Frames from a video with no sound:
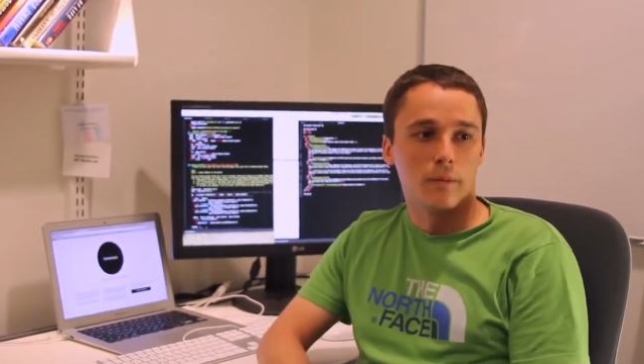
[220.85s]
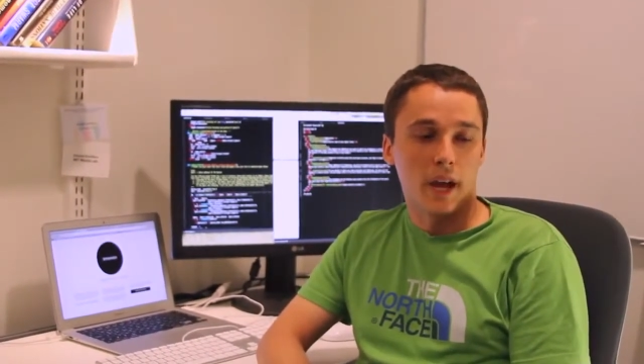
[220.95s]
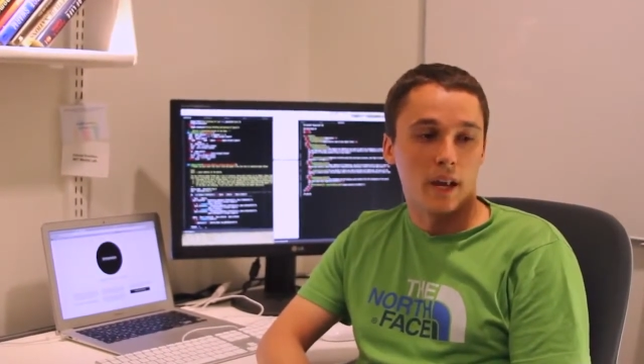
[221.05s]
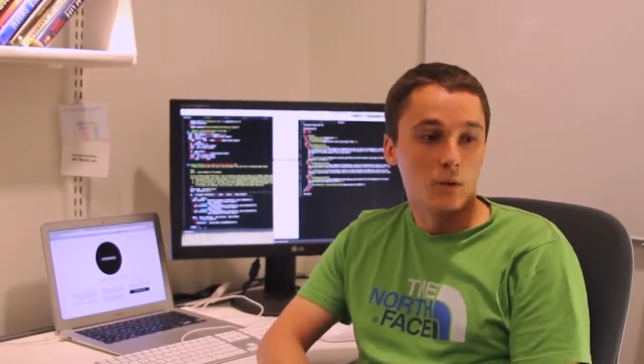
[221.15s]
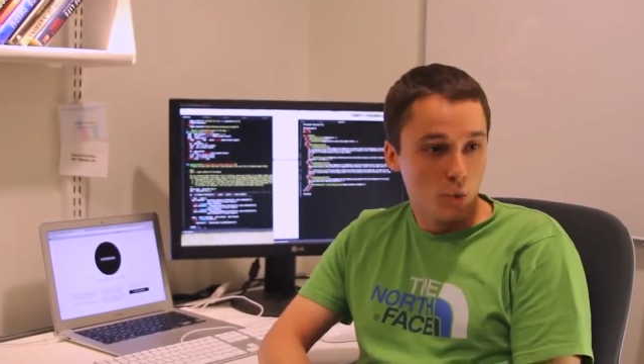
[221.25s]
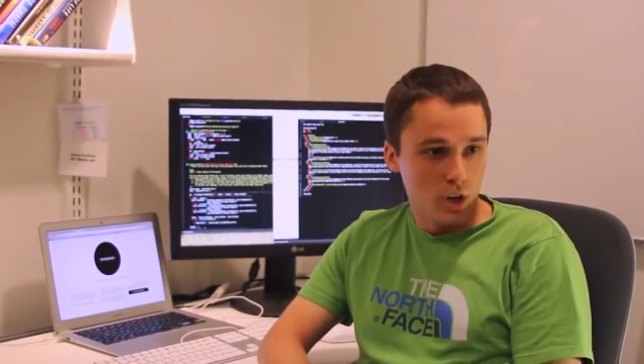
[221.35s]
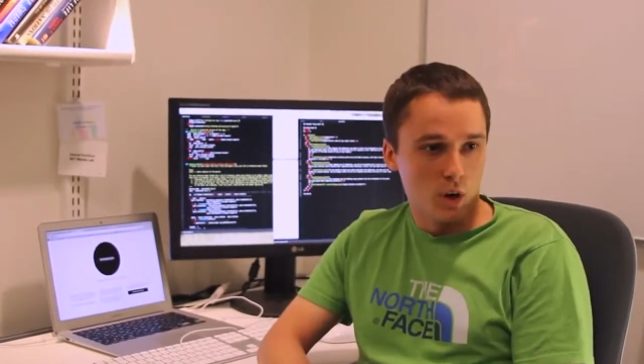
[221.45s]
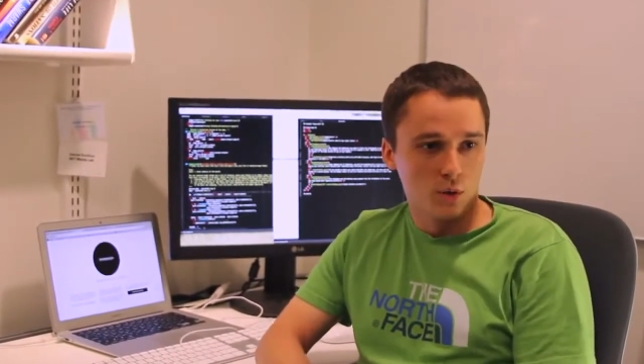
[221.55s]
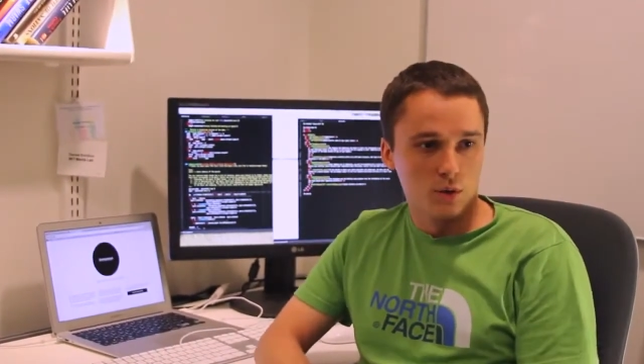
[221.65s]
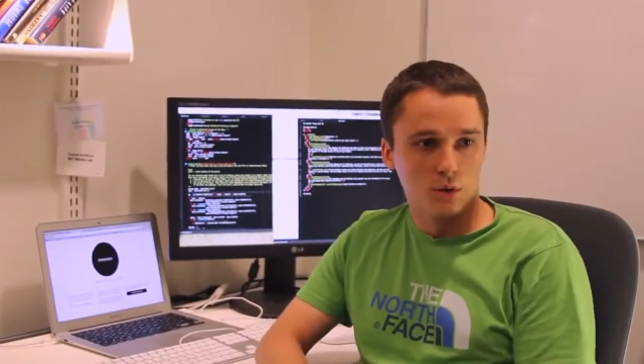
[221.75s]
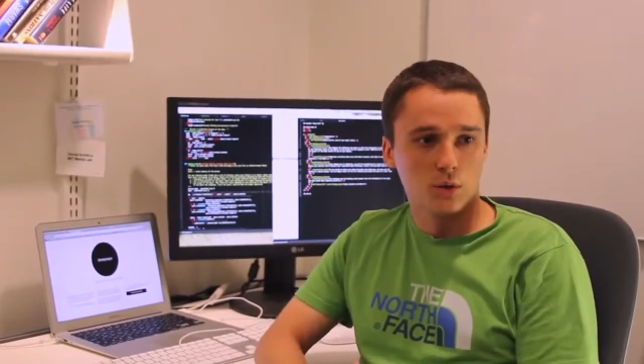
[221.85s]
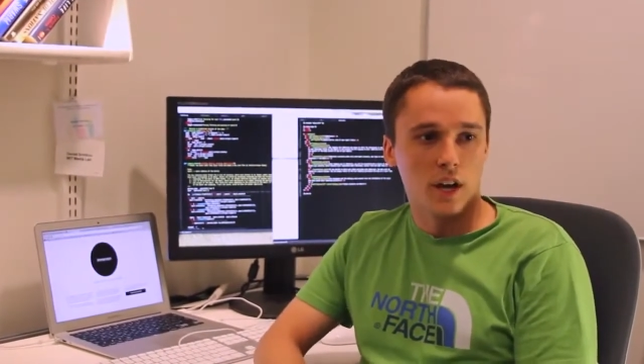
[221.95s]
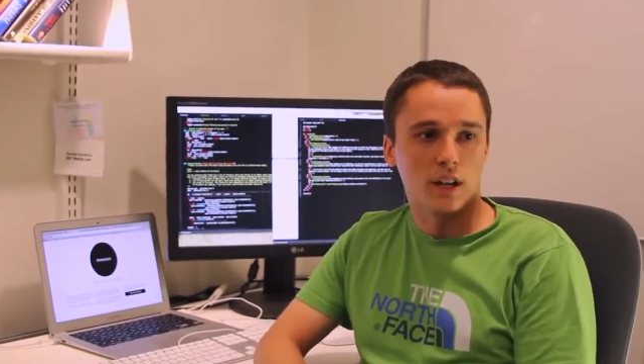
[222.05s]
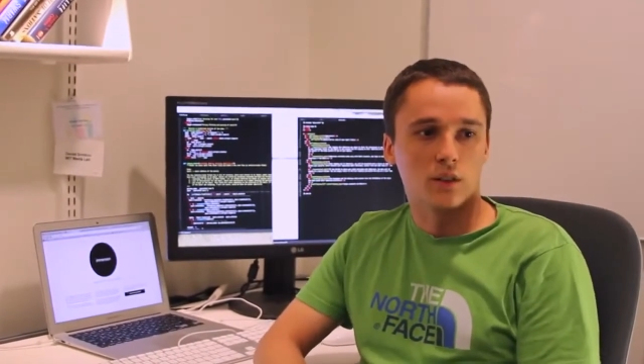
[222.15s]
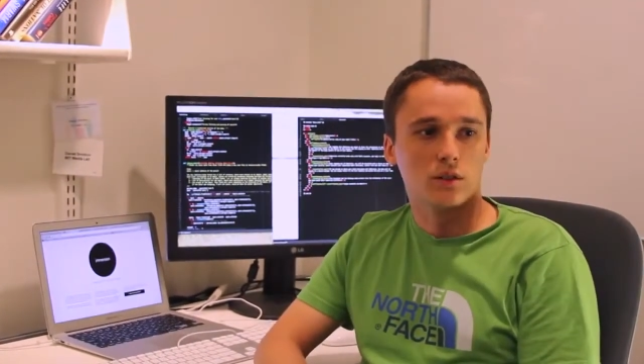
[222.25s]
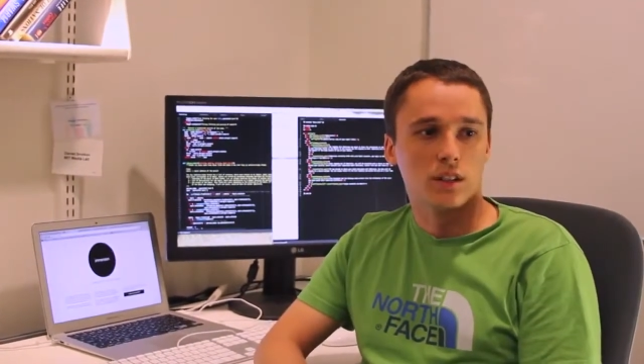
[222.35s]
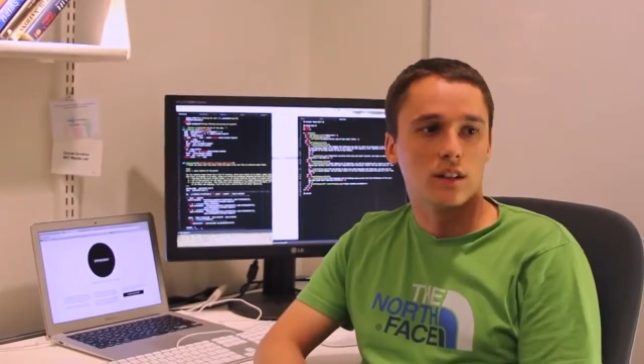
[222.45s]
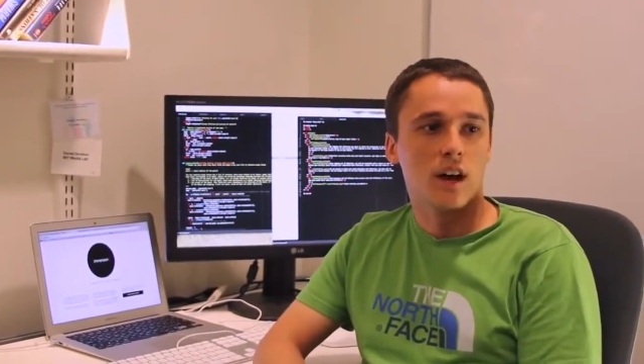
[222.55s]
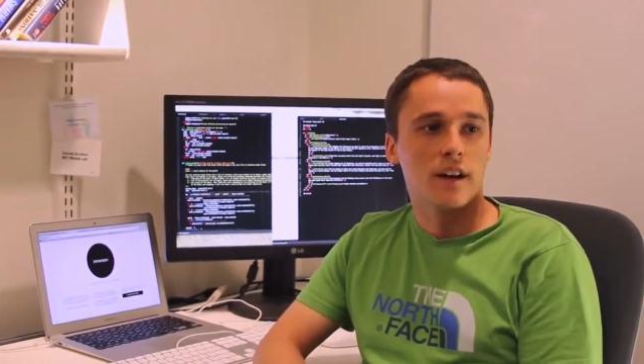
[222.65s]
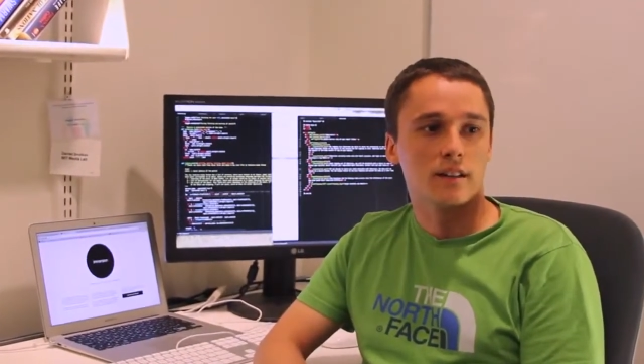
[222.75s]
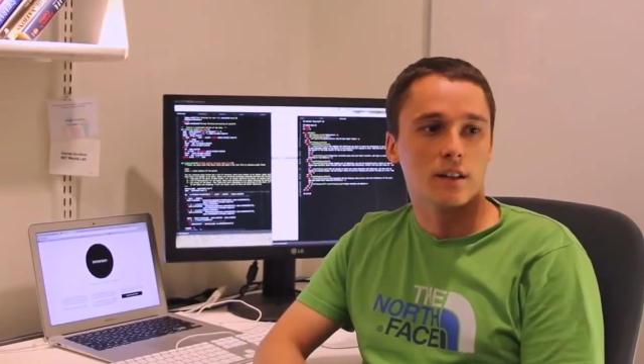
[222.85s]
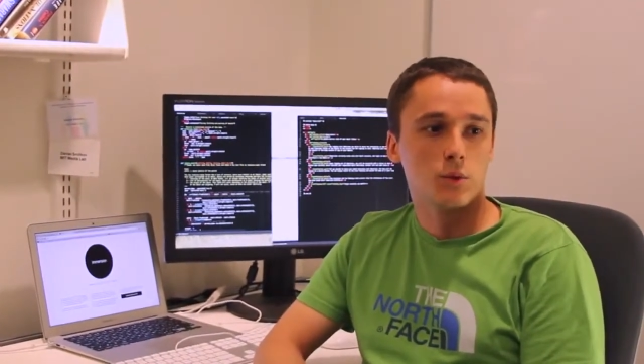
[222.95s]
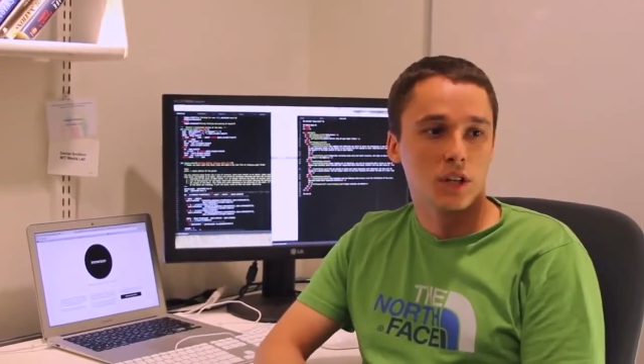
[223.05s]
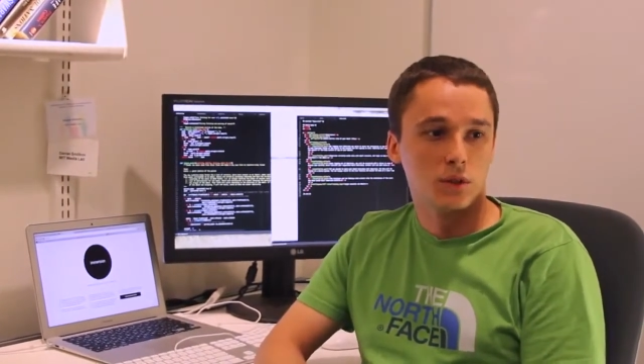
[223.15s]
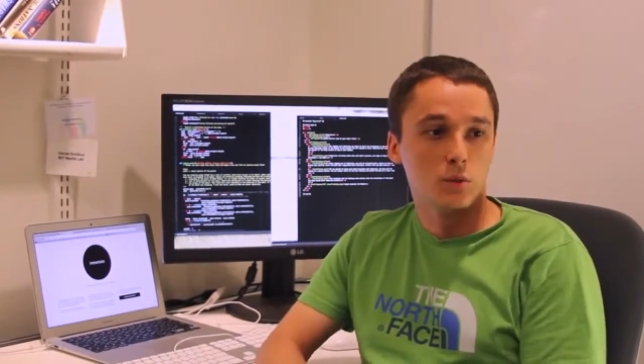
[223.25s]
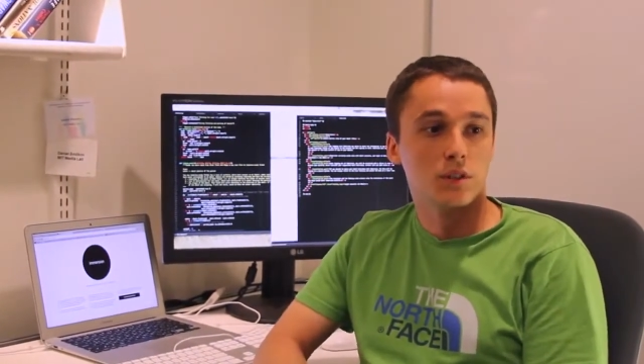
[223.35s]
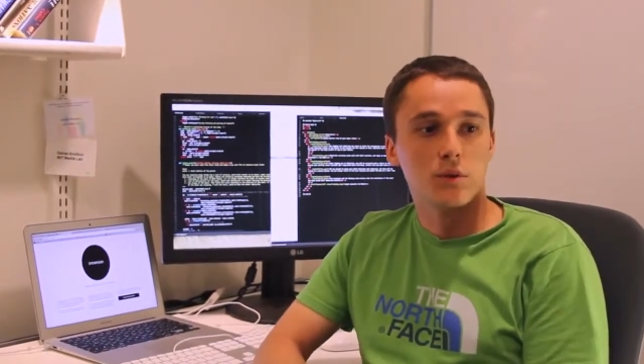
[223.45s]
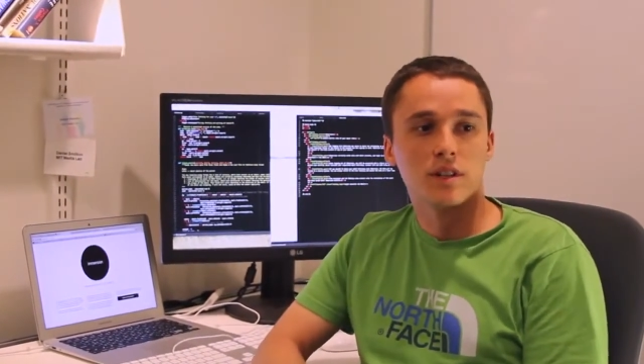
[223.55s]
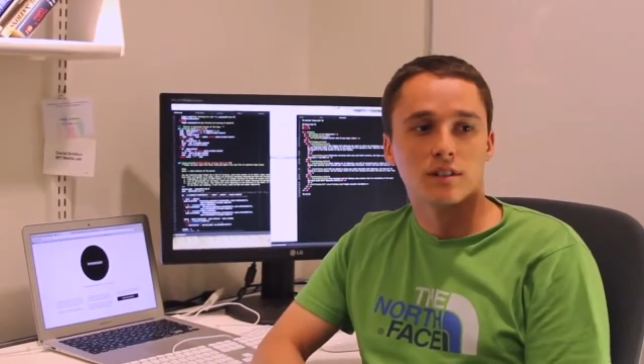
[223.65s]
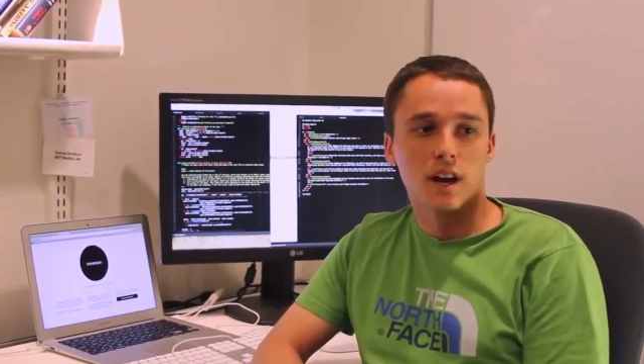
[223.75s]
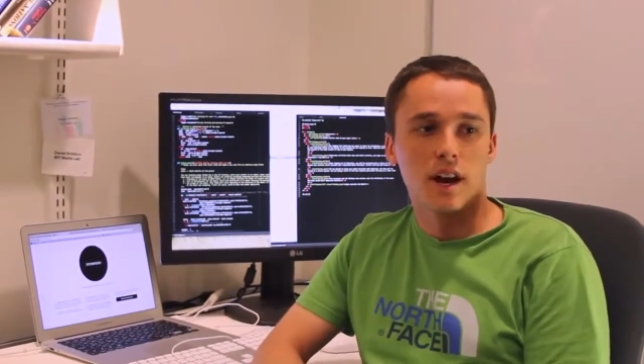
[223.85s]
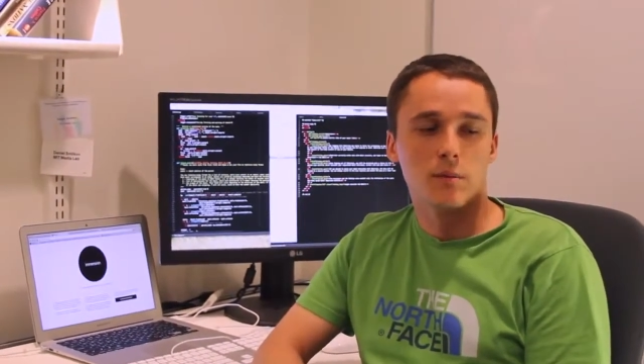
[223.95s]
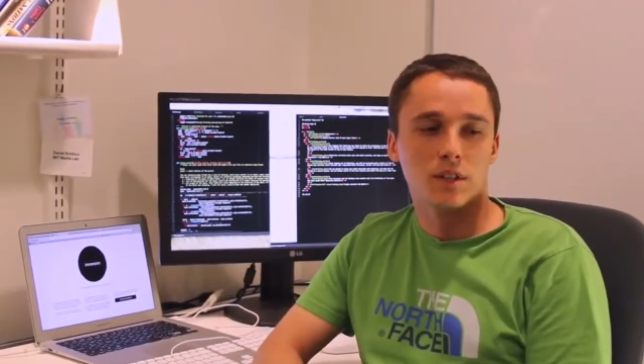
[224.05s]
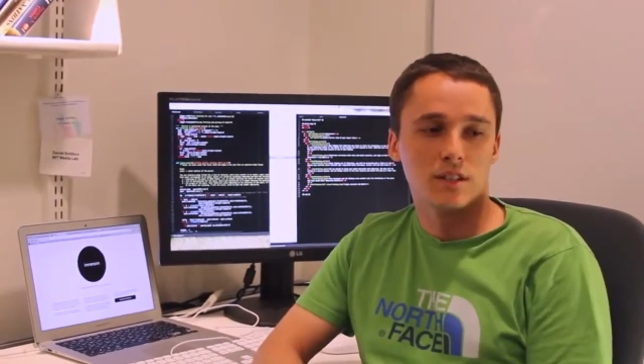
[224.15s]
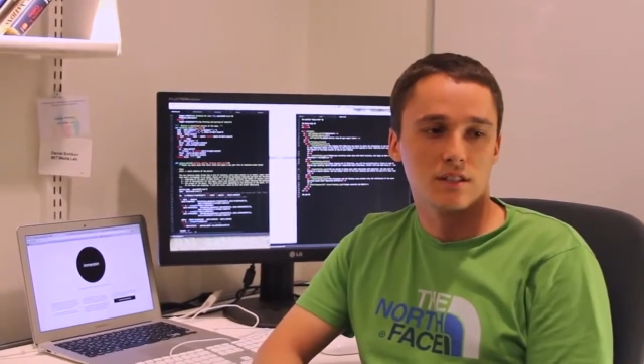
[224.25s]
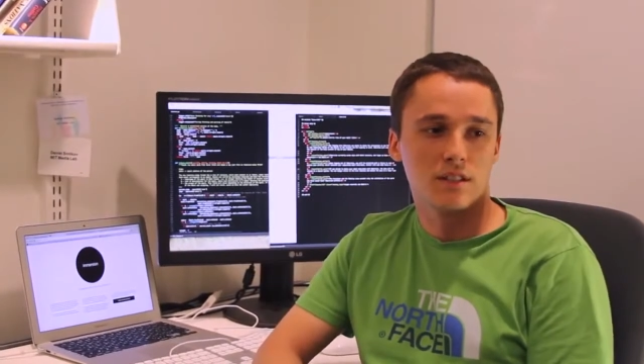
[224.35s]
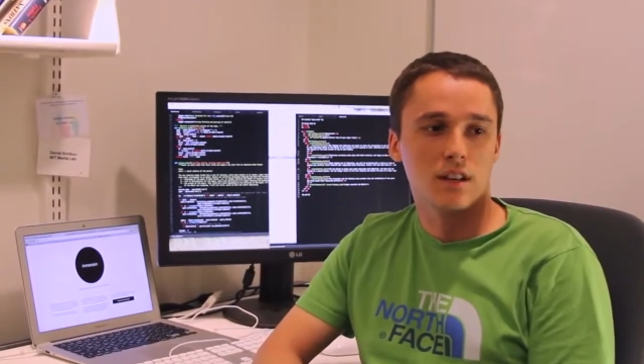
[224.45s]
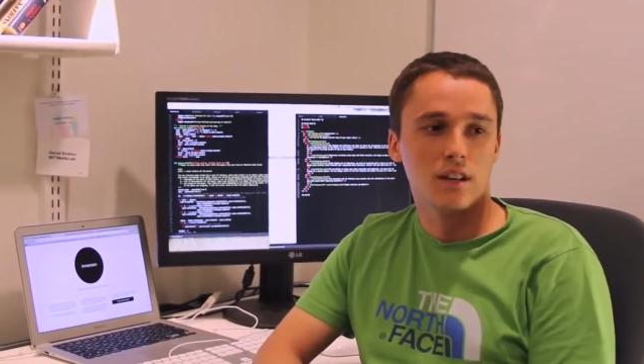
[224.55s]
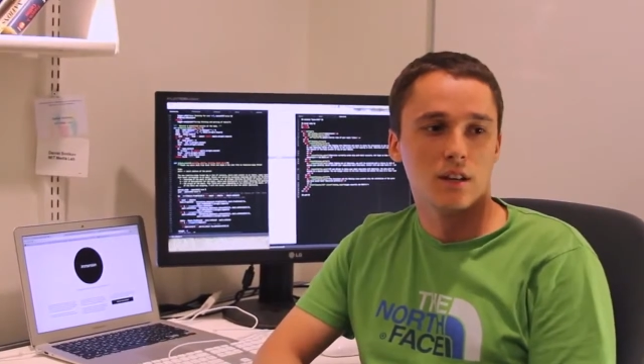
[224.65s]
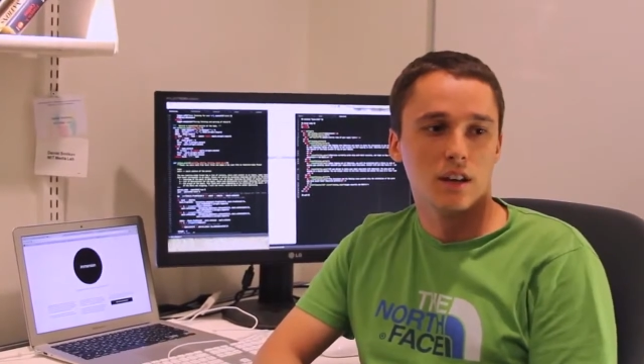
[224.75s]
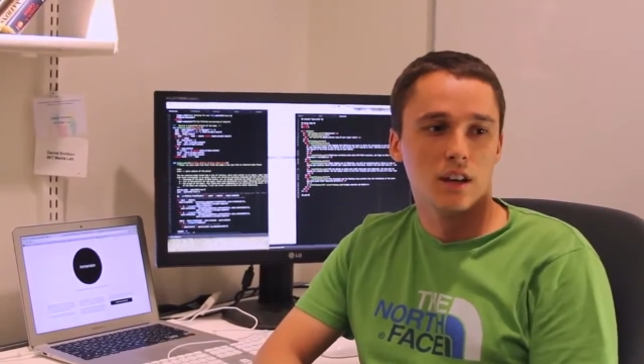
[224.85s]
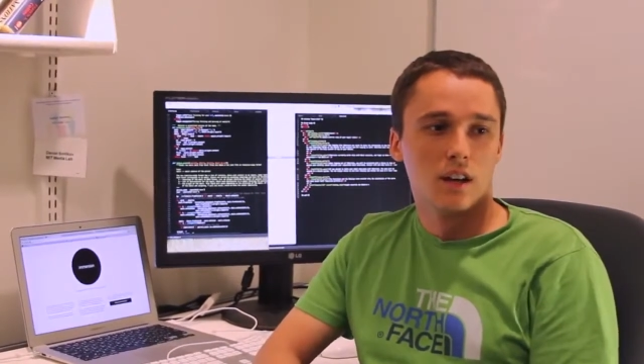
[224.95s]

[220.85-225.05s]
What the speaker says: And we also do that on the client, and we can do it real time, and this is key.